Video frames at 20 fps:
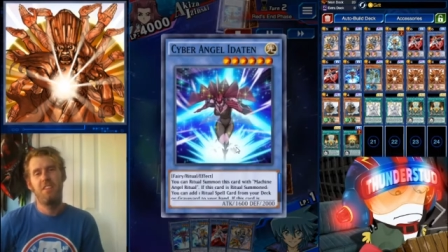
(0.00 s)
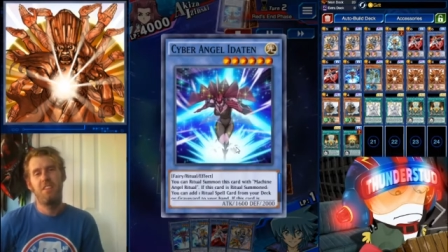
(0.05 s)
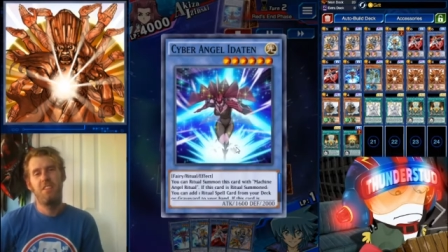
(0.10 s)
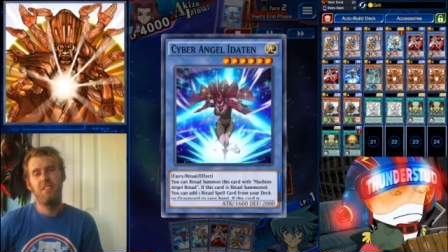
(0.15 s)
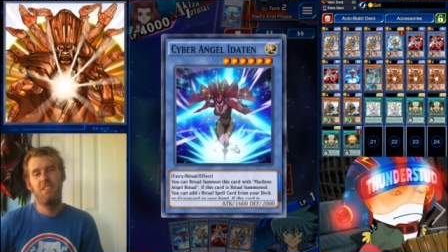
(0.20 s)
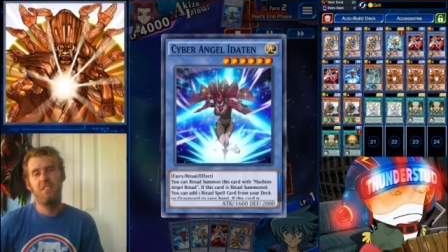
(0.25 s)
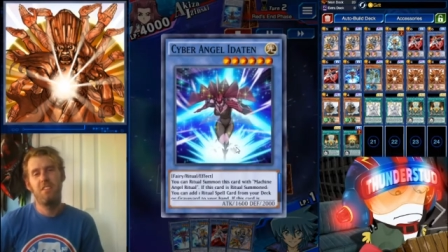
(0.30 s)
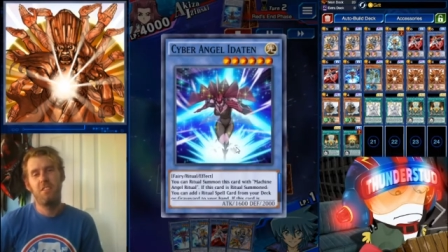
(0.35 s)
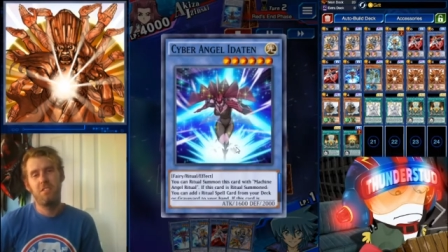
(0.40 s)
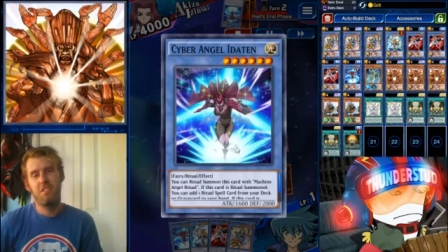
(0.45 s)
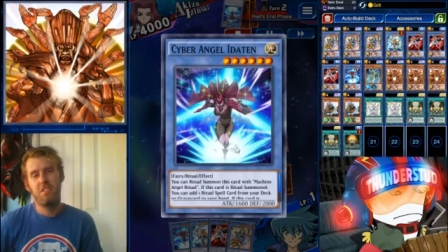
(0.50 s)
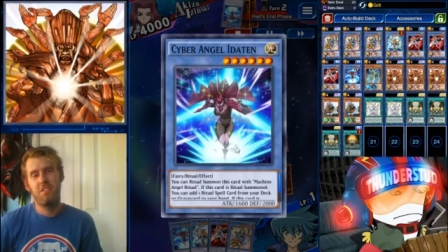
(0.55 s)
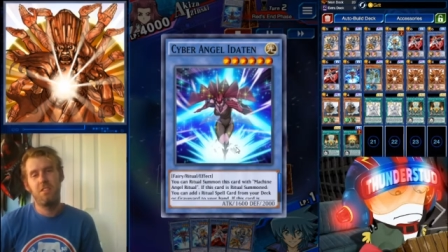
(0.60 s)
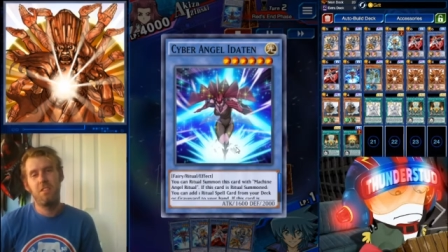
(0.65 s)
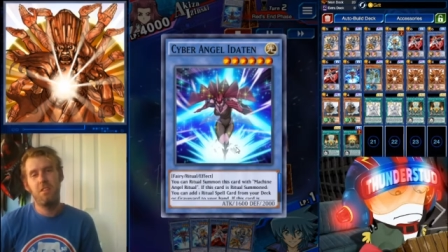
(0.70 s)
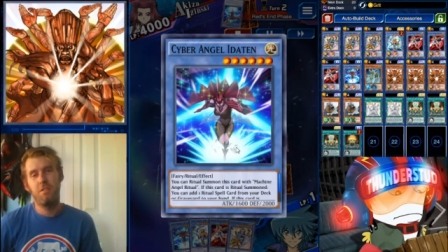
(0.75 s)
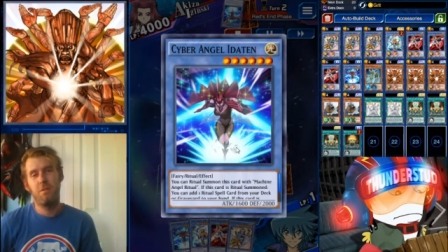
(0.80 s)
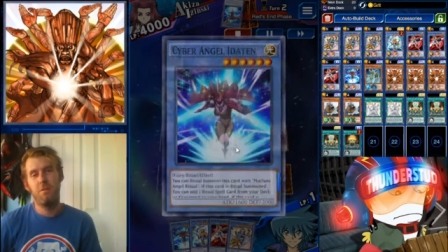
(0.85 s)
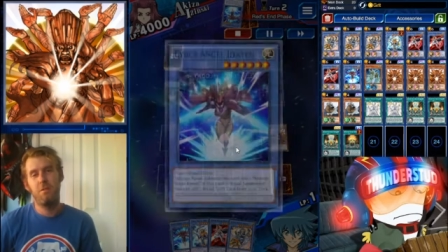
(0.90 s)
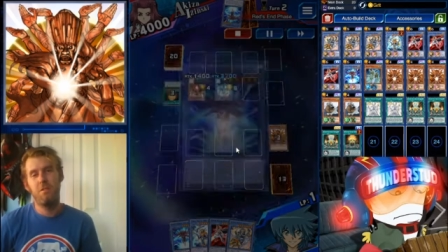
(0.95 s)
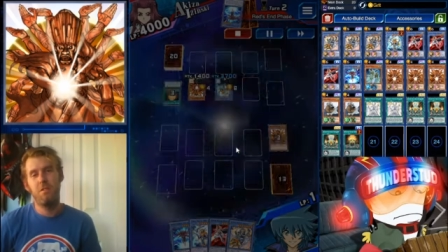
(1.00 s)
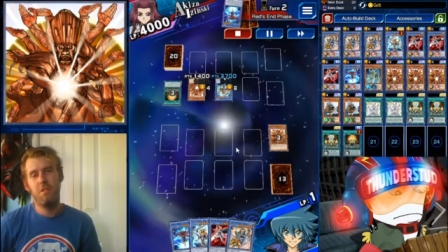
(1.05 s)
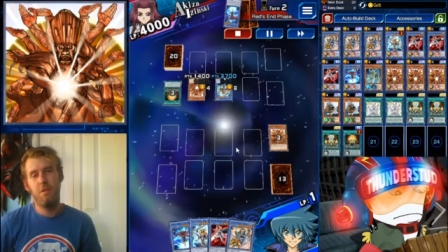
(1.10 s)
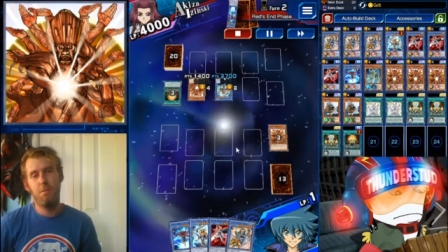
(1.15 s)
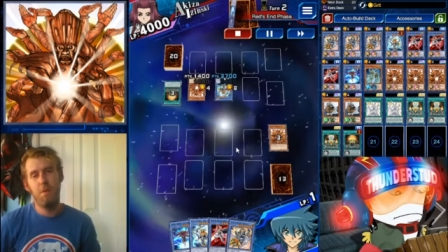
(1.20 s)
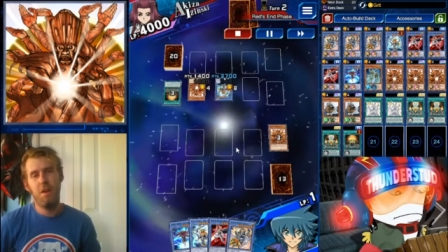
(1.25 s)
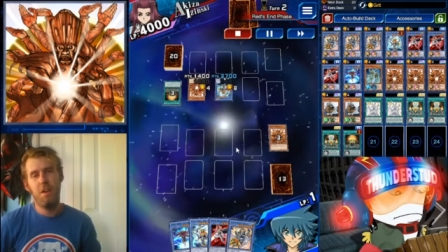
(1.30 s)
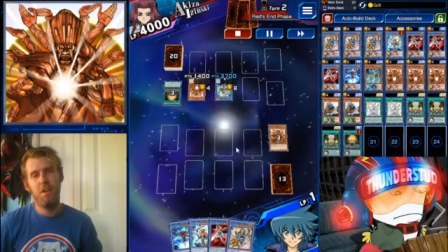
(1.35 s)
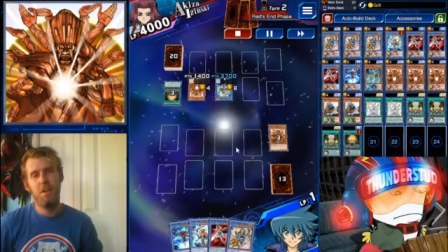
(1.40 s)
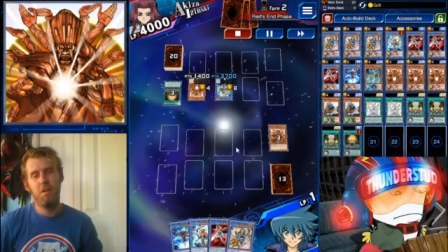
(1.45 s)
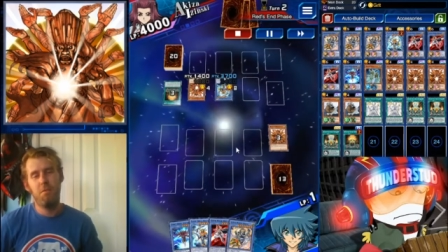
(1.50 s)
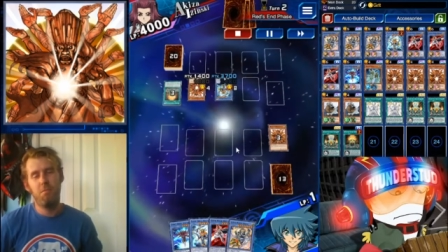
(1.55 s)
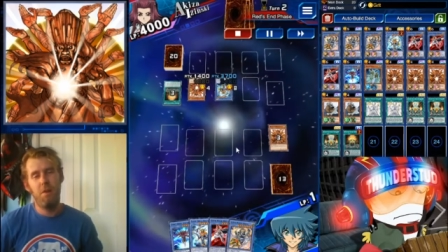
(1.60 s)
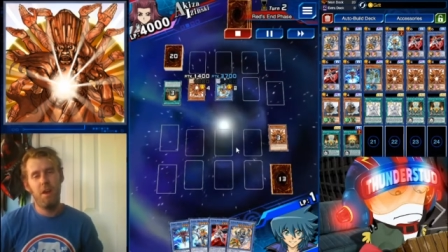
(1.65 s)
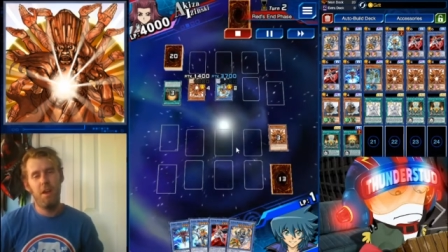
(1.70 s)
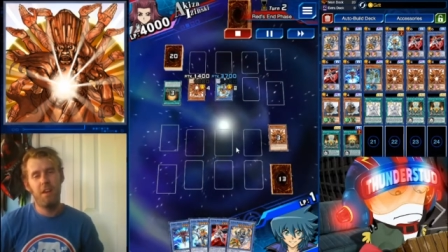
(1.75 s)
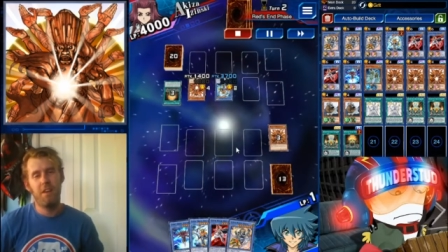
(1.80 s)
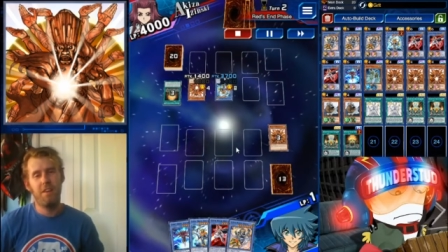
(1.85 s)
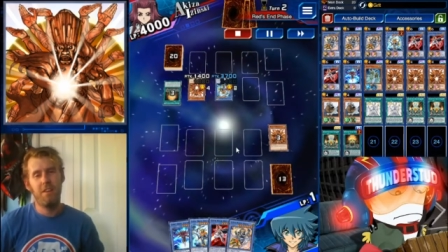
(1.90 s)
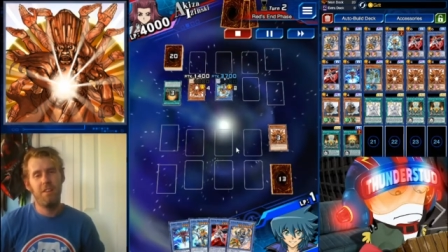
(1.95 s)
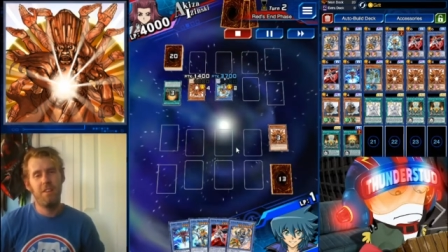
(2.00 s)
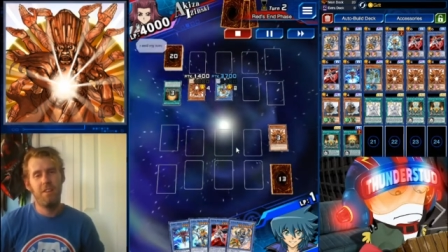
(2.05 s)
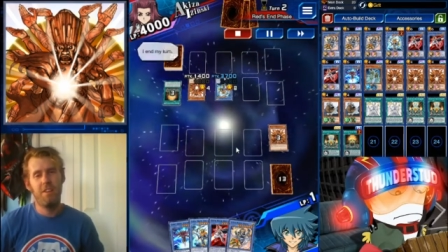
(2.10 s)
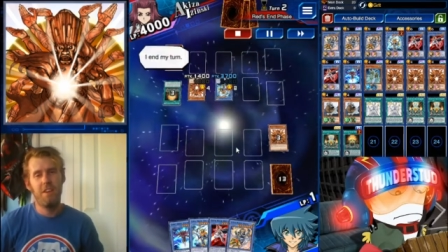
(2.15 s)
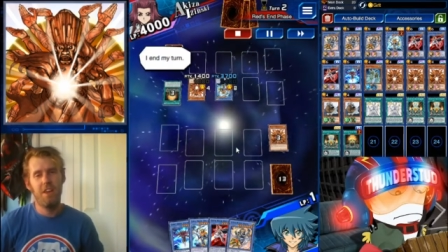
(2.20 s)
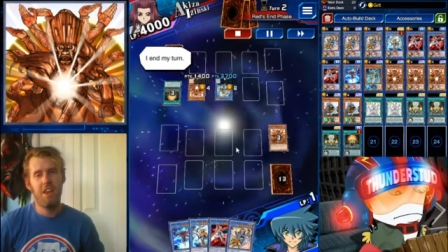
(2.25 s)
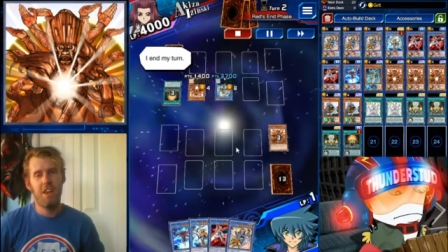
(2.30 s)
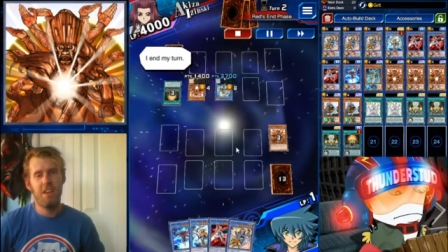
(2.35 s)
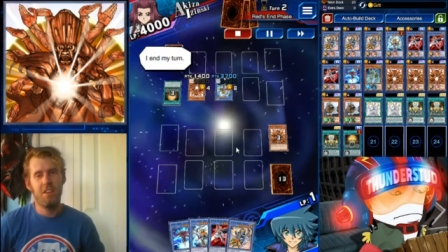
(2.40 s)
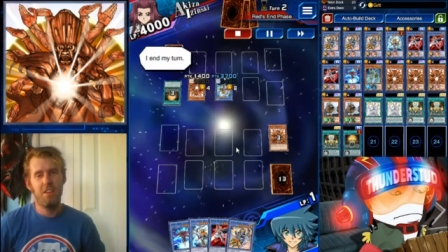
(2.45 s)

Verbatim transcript: this is this was the meta back in the day.